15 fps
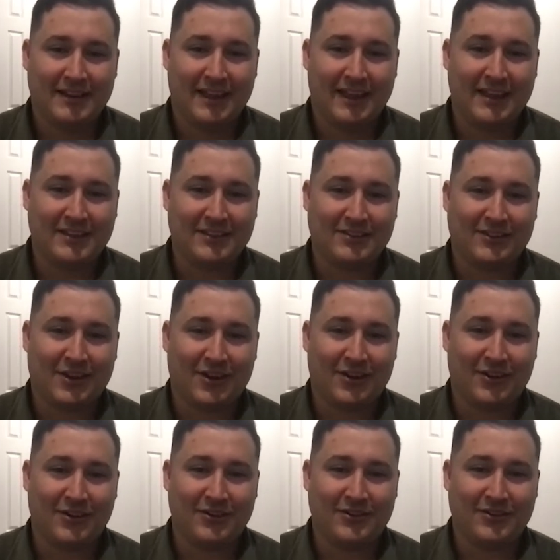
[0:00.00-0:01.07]
And
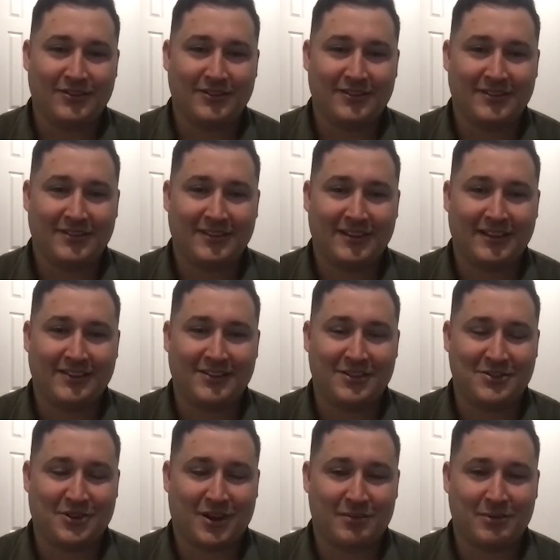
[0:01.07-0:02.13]
so the
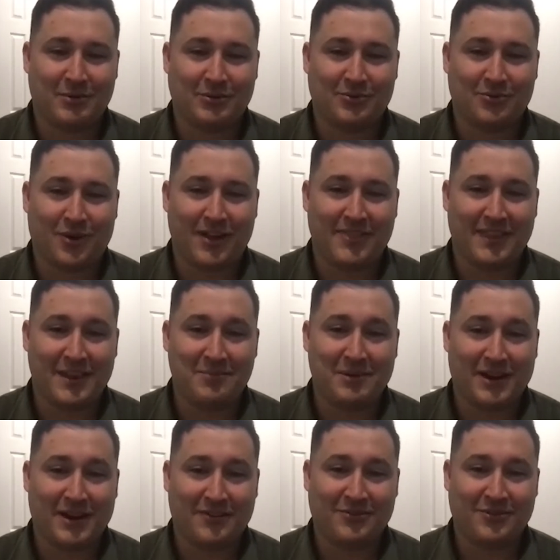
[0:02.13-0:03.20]
timing wasn't right then, but
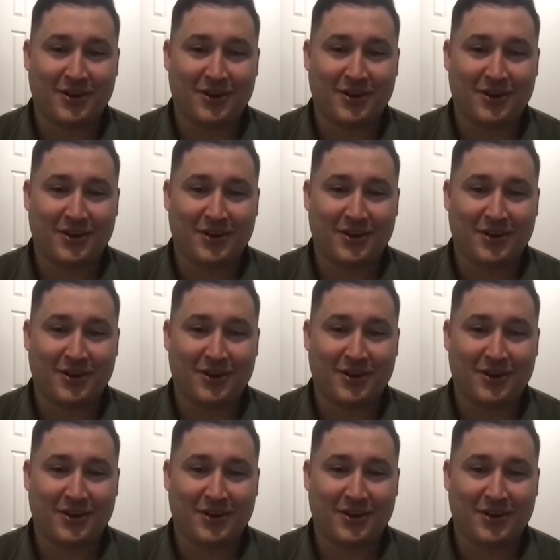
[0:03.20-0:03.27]
after